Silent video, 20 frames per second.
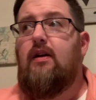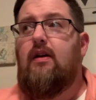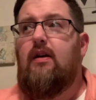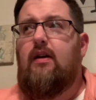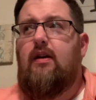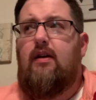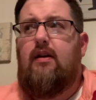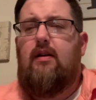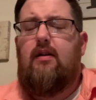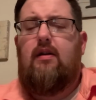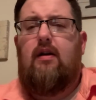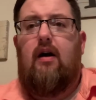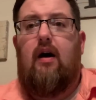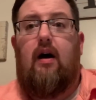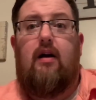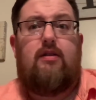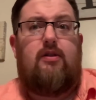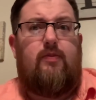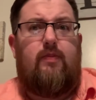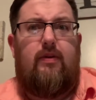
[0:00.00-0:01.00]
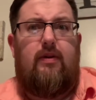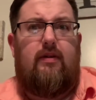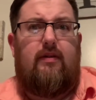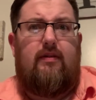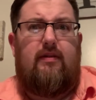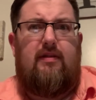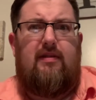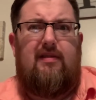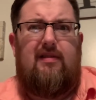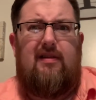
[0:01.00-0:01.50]
in
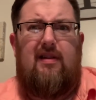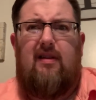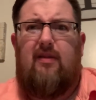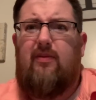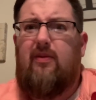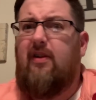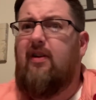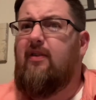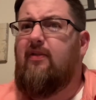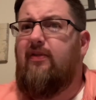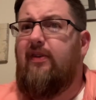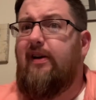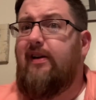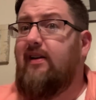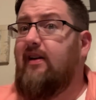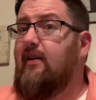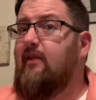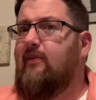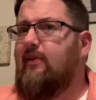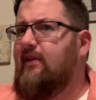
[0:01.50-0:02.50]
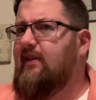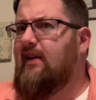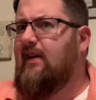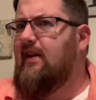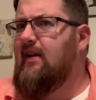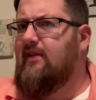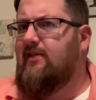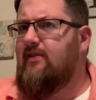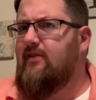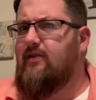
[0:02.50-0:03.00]
hospitals. And we're going to find out what that
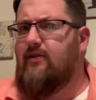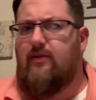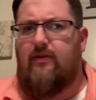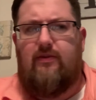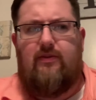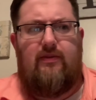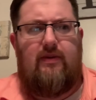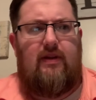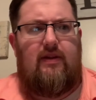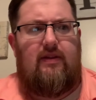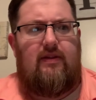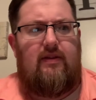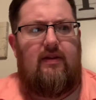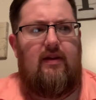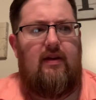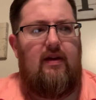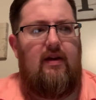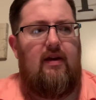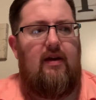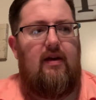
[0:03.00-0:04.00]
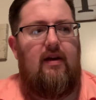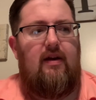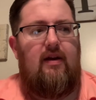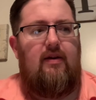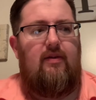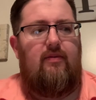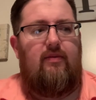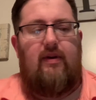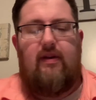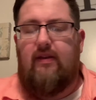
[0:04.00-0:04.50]
has to do with
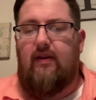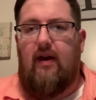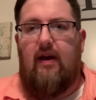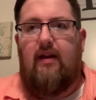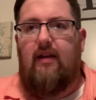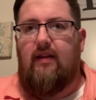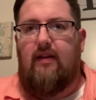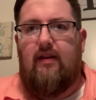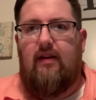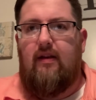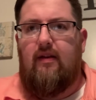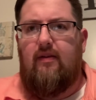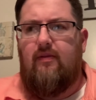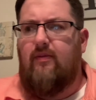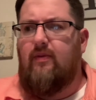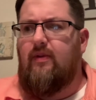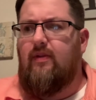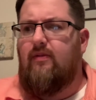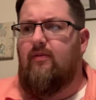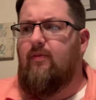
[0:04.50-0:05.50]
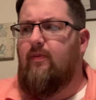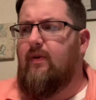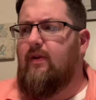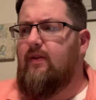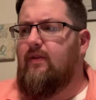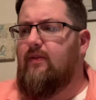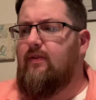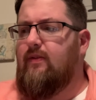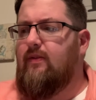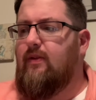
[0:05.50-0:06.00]
with anything, with, with
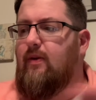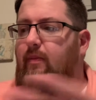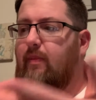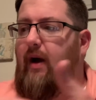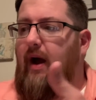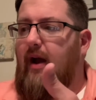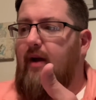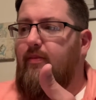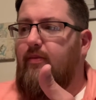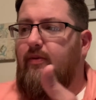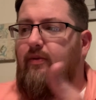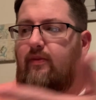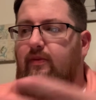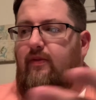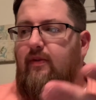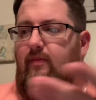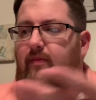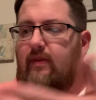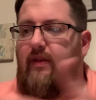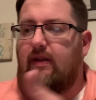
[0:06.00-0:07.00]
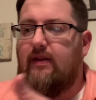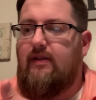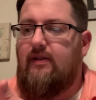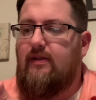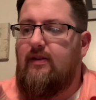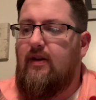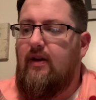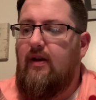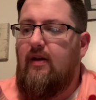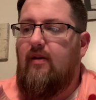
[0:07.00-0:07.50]
the Bible from
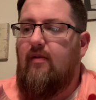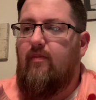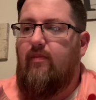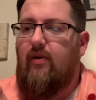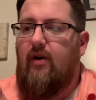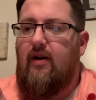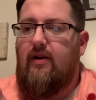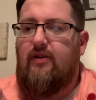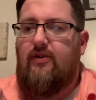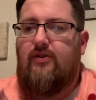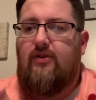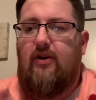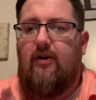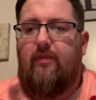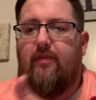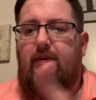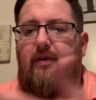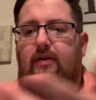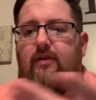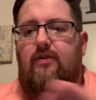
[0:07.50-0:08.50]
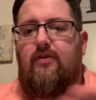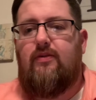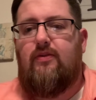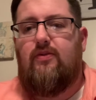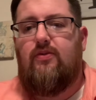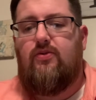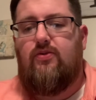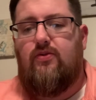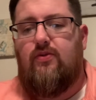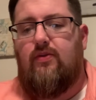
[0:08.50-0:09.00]
this bronze serpent to the
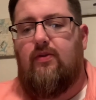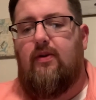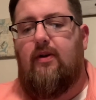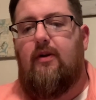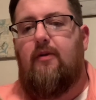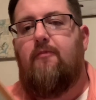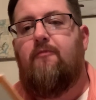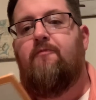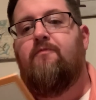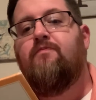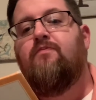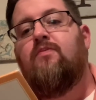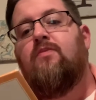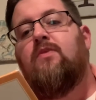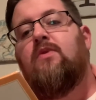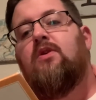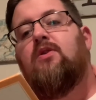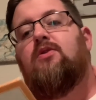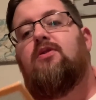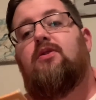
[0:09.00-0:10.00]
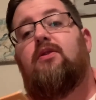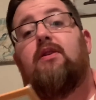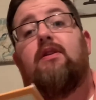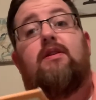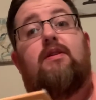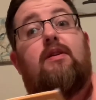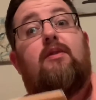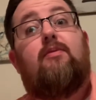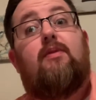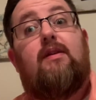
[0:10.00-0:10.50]
story. So let's
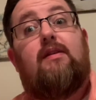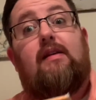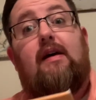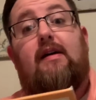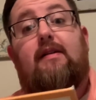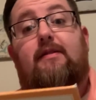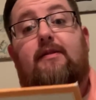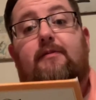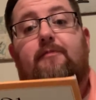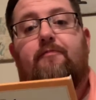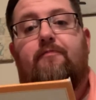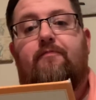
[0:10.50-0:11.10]
see what it says.